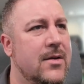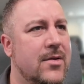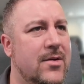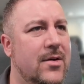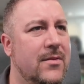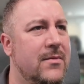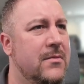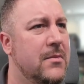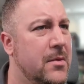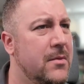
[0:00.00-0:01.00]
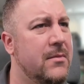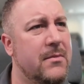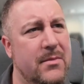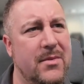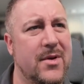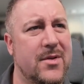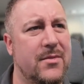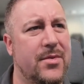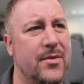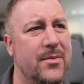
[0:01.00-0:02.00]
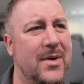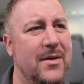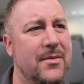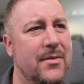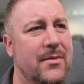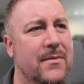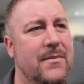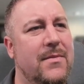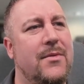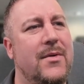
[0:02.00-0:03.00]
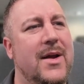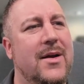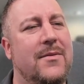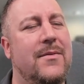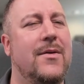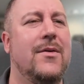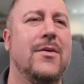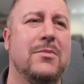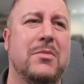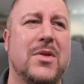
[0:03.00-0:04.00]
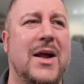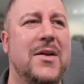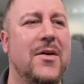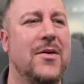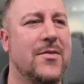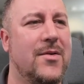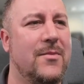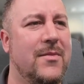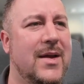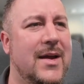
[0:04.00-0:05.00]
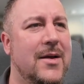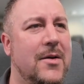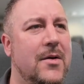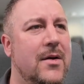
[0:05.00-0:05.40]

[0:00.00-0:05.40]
So those are my 3 or 4 standouts from the